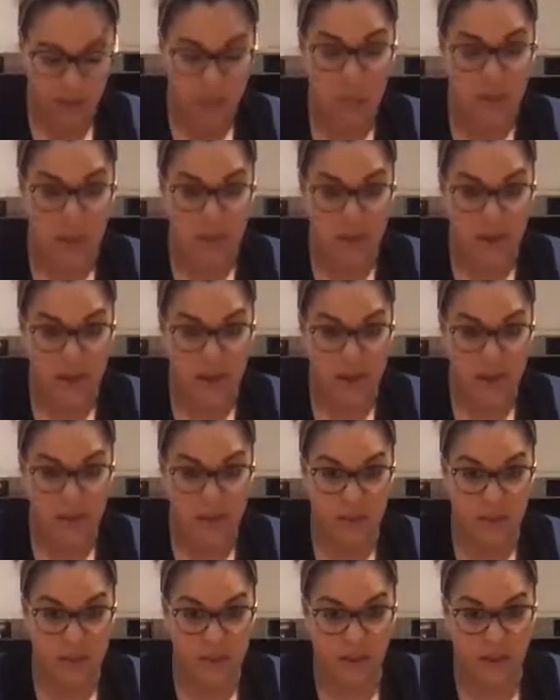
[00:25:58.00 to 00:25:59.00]
pick up
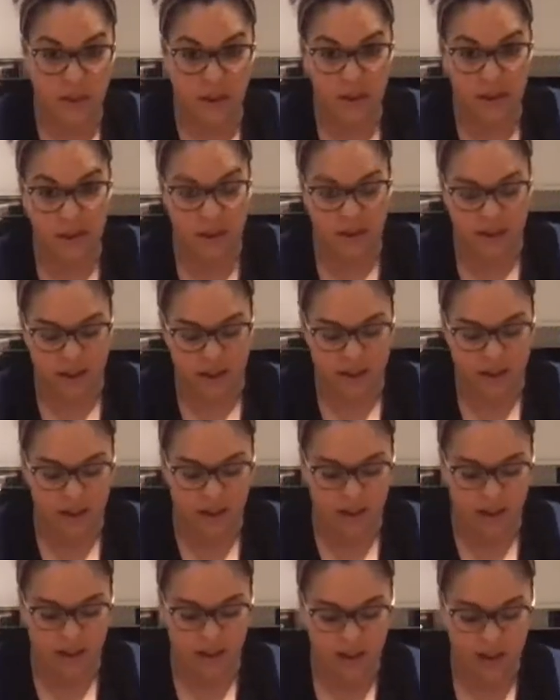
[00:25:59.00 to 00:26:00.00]
this one.
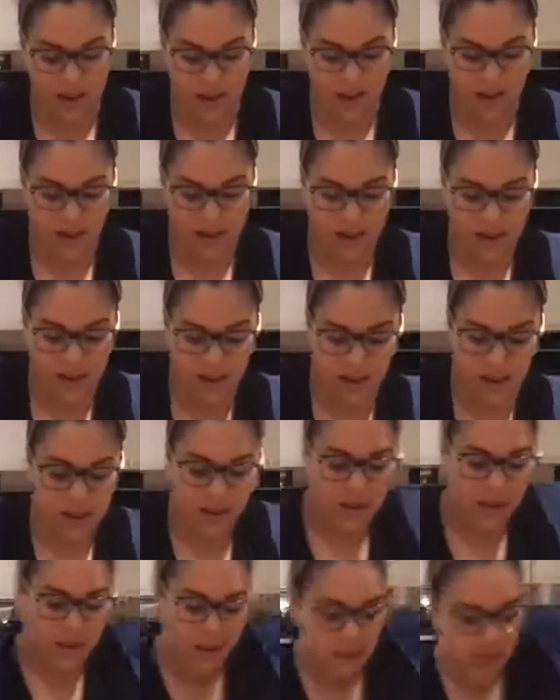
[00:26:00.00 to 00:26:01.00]
And
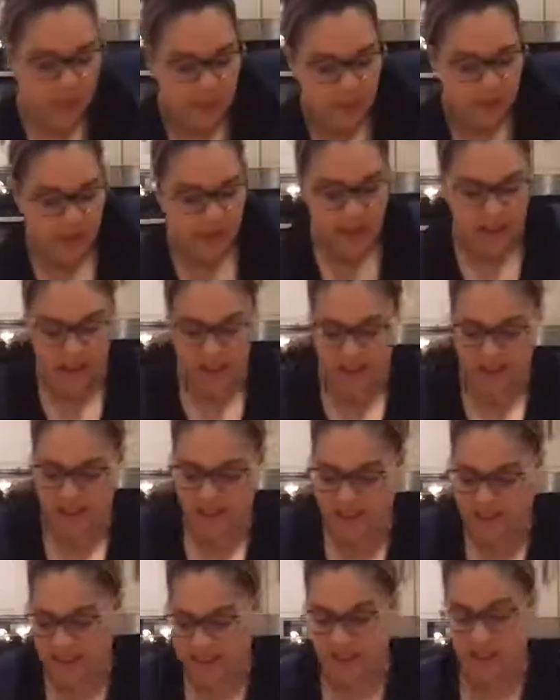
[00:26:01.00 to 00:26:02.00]
I'm going to flip it
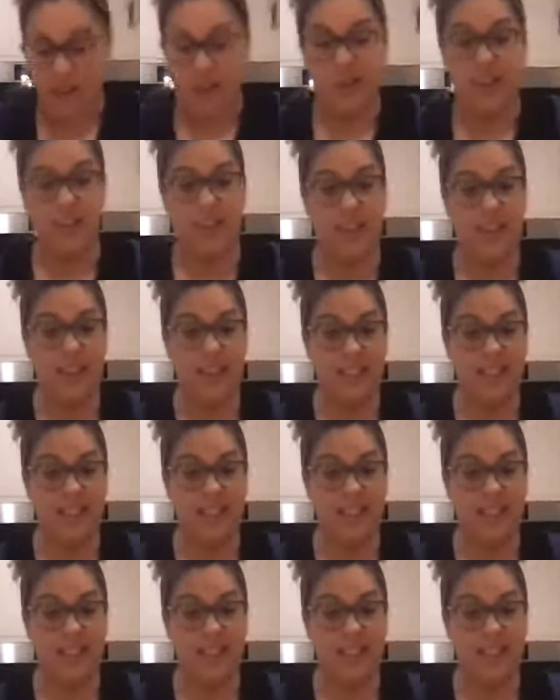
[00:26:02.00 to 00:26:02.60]
so that this is